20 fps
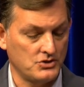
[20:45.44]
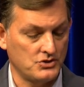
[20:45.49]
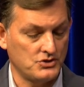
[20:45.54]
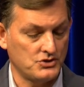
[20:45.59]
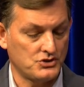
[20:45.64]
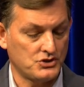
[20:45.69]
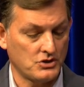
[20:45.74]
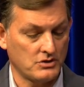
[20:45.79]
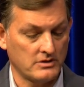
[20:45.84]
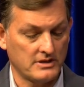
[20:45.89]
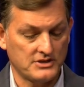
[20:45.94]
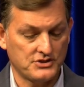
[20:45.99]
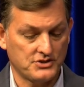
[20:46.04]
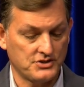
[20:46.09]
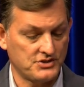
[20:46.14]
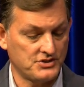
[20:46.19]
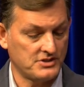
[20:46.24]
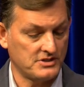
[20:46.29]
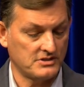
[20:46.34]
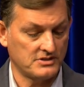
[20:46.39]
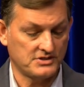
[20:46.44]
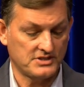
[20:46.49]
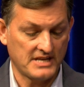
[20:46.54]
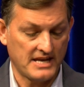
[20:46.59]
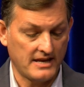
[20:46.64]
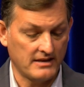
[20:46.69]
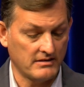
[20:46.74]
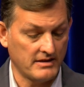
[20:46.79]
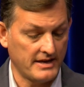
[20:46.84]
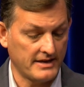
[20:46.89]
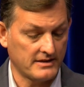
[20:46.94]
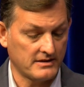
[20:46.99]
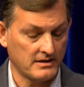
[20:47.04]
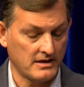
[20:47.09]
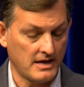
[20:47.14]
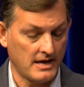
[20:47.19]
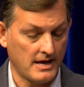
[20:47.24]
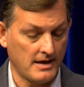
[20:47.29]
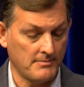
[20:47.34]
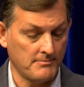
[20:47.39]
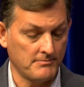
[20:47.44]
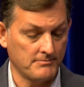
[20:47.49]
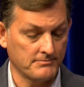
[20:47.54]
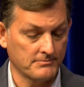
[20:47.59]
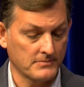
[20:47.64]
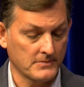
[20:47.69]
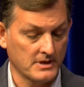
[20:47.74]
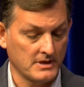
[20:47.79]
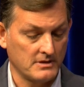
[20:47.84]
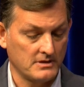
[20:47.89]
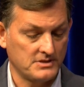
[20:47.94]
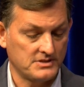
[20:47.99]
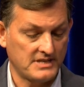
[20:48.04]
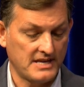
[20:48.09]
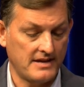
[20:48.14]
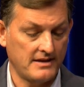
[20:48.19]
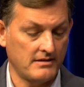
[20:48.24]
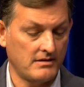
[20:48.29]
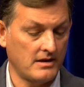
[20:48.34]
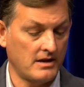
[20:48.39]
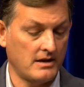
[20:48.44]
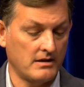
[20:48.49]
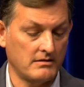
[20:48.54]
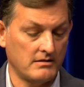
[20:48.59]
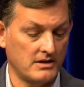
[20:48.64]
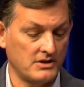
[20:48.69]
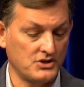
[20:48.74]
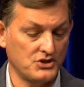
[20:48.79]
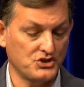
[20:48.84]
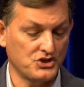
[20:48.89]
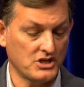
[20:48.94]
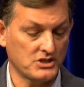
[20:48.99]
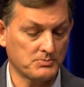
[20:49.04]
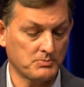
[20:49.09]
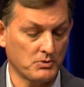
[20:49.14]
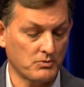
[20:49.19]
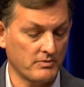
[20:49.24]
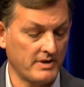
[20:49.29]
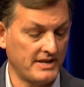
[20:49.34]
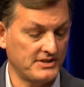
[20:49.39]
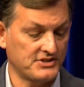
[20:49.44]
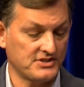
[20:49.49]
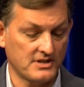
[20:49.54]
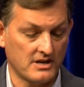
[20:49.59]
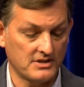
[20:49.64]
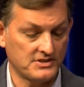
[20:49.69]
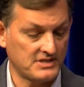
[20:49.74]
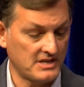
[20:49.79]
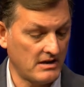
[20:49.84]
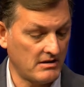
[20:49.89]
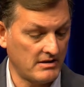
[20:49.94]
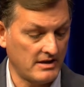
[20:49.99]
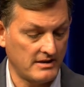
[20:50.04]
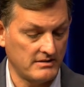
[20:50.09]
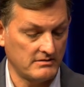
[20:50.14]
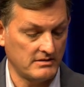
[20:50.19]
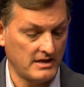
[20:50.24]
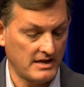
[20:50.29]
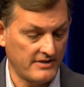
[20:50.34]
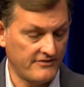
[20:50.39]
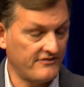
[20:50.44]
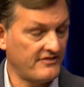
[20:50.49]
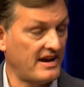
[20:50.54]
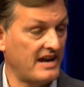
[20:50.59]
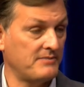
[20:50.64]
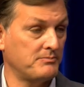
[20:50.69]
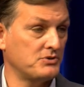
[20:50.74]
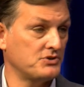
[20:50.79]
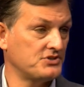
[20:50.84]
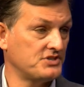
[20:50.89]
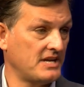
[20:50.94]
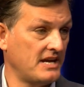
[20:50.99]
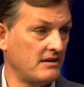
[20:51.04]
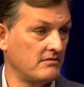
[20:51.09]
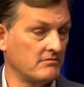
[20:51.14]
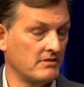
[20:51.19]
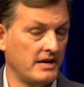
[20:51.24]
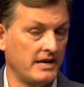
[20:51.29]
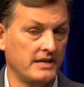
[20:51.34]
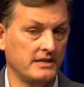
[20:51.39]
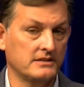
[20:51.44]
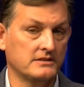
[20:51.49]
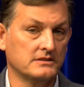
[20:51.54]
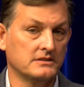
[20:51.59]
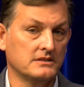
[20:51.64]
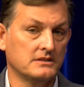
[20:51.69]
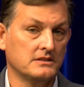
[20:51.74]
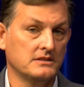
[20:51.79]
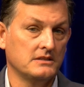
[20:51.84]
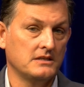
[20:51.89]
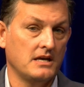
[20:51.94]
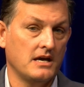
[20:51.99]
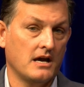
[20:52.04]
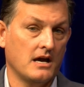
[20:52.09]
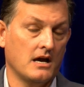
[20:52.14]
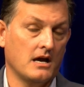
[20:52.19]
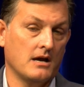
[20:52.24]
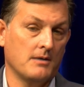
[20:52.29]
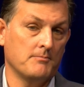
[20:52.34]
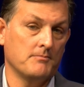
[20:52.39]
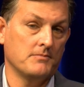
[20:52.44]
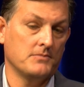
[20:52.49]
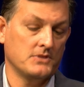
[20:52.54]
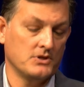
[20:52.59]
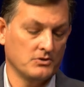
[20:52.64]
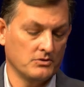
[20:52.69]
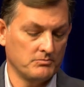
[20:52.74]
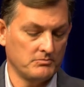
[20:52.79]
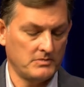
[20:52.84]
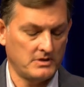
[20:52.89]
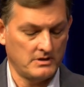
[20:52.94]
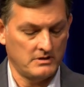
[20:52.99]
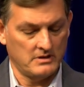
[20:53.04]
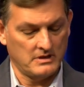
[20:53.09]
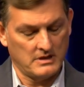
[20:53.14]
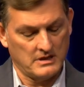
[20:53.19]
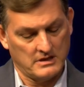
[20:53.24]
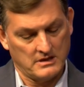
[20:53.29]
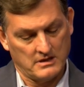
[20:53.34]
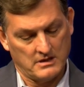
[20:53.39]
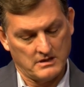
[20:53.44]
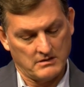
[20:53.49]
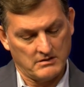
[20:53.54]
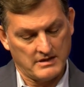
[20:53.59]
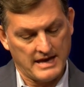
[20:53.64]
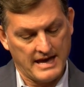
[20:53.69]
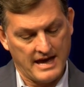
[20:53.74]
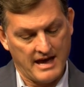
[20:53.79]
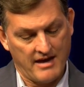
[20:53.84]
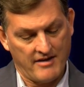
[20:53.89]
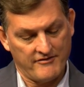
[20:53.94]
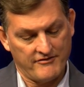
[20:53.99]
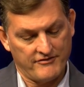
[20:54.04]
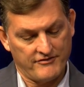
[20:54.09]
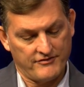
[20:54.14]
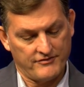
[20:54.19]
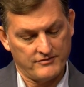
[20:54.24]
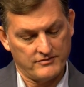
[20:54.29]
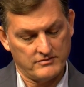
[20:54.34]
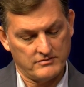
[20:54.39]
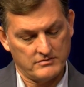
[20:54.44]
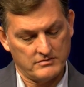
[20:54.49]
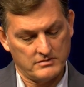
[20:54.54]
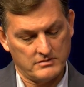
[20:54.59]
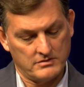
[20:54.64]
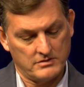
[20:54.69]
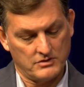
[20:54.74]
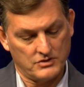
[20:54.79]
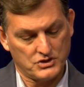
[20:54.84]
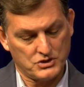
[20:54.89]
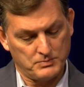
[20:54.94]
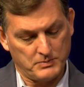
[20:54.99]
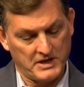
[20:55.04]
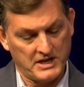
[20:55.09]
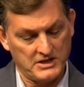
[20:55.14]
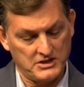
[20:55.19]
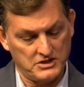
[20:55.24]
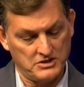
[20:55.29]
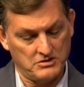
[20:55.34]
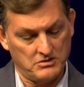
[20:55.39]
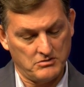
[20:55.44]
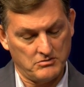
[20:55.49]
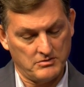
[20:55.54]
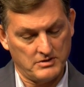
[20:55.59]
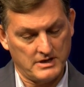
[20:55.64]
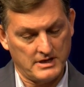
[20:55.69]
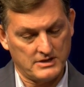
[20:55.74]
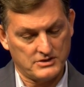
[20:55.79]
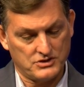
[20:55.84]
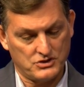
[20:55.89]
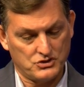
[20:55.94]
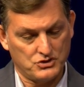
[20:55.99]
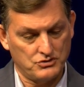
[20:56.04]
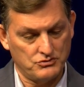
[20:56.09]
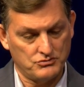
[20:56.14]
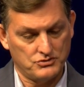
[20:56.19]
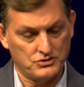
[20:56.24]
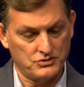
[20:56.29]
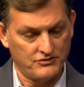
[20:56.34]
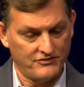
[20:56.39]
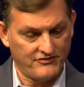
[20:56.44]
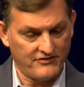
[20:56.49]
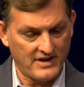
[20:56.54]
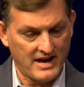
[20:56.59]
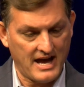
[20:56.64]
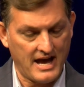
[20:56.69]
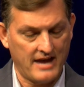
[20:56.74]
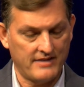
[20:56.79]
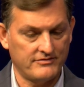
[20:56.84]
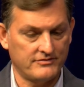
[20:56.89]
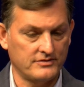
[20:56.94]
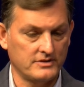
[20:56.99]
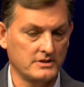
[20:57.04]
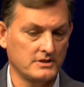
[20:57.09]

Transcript: so let's just say like, um, say a, uh, an adjustable rate starts out at, at 5%, right? Um, they'll, and they'll have, they'll explain to you it's a 225,